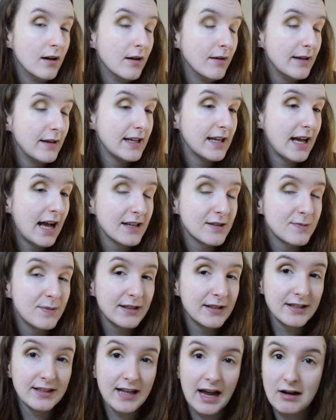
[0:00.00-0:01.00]
It has
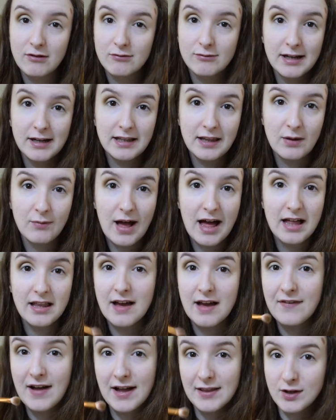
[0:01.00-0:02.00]
blended out really well.
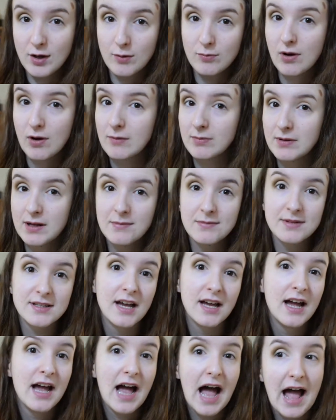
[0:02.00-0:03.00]
I've had no problems.
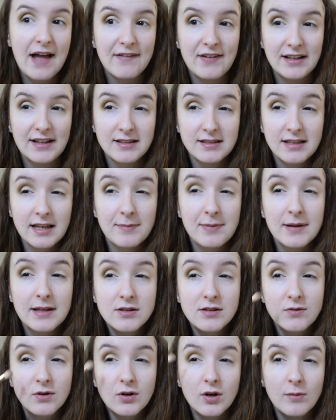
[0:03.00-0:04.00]
I've had to dip
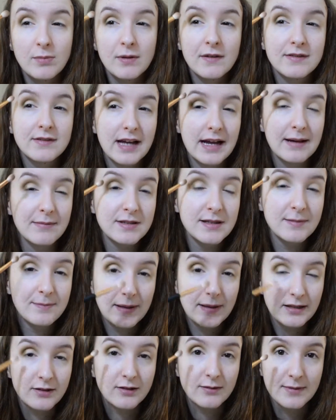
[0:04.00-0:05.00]
into a couple of times to
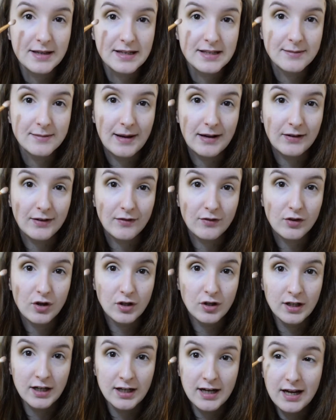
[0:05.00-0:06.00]
build up this amount of
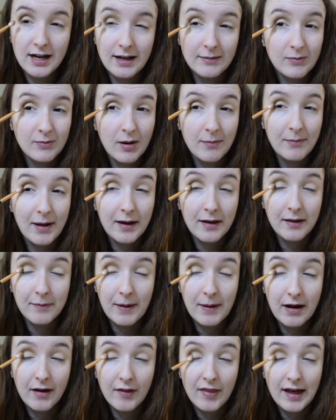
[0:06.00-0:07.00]
colour. I'm not mad
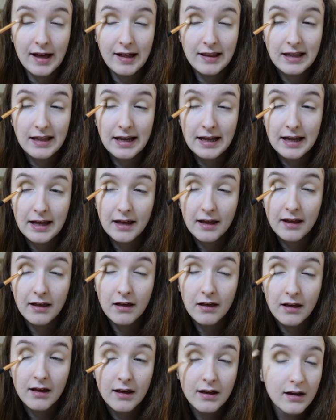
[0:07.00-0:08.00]
about that.
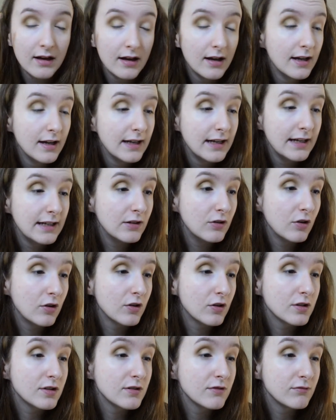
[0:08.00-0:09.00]
It
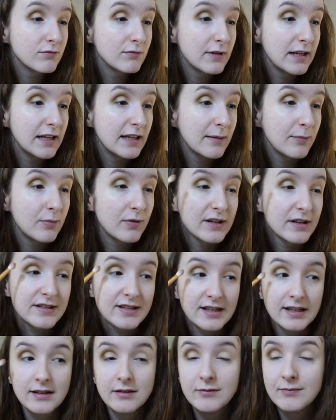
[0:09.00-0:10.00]
looks really
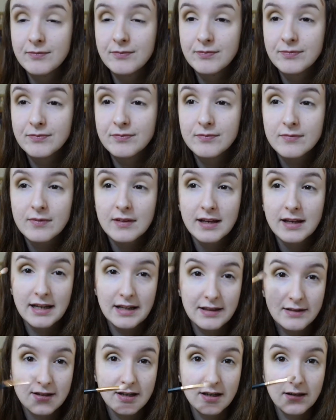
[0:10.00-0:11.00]
pretty
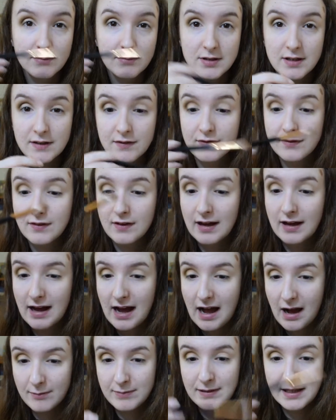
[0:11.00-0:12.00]
in terms of
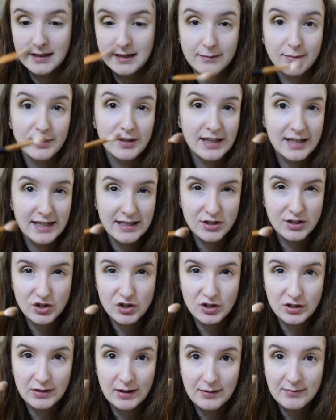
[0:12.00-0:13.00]
how blendable it is. Do
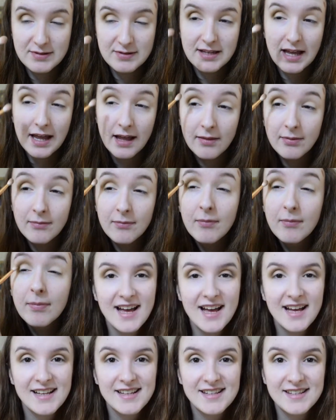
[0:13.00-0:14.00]
you know what I'm saying?
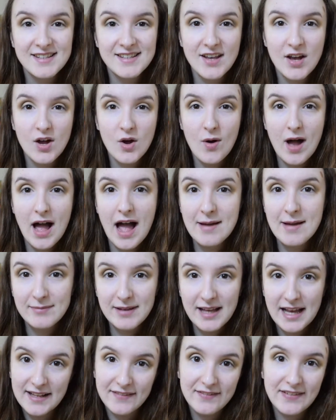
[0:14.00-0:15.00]
So I'm
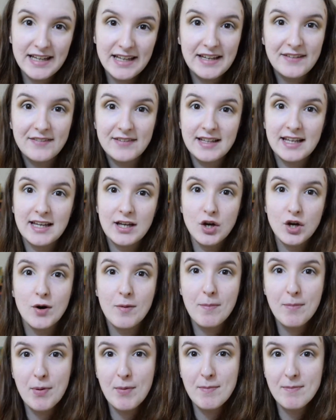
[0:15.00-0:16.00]
kind of evening
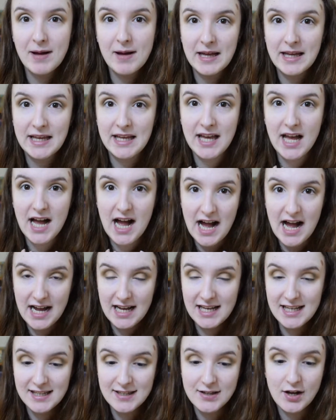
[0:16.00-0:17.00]
up my
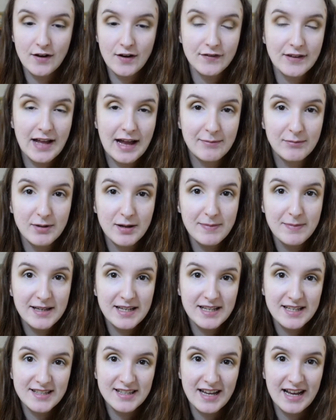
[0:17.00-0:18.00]
eyes off camera
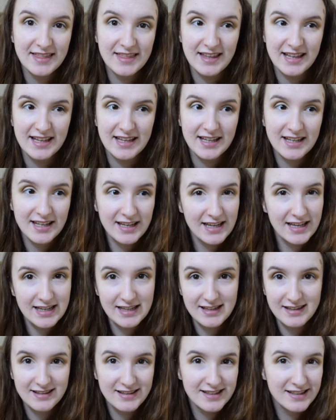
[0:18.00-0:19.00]
because I think
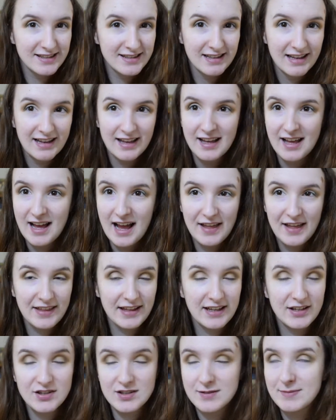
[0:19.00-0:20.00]
it
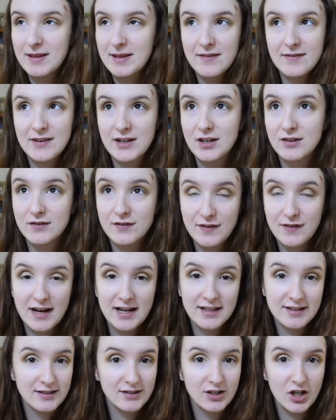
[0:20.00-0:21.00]
just made the video
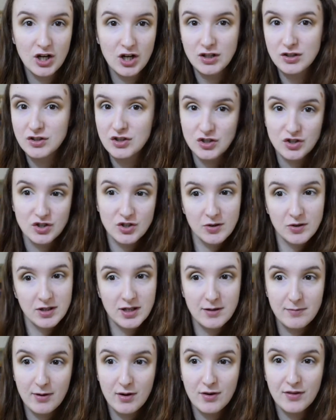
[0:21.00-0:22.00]
far too long, just showing
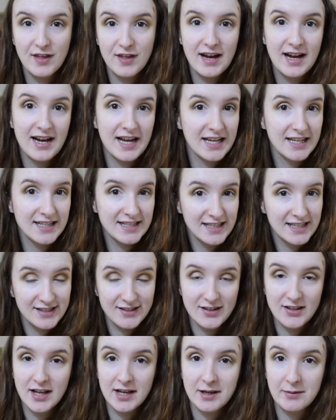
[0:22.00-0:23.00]
you both eyes. It's
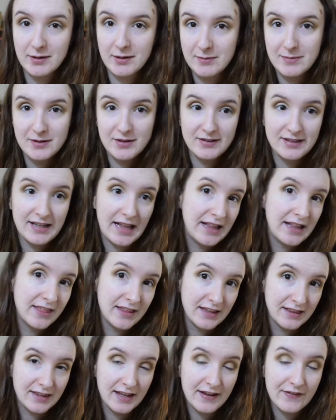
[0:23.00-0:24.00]
not like I'm going to be doing
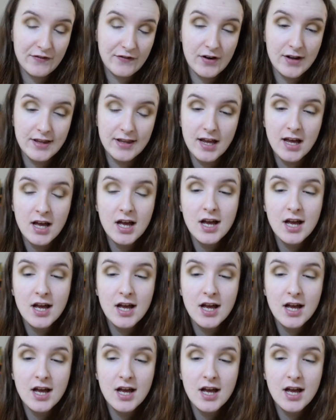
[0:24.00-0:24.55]
anything different.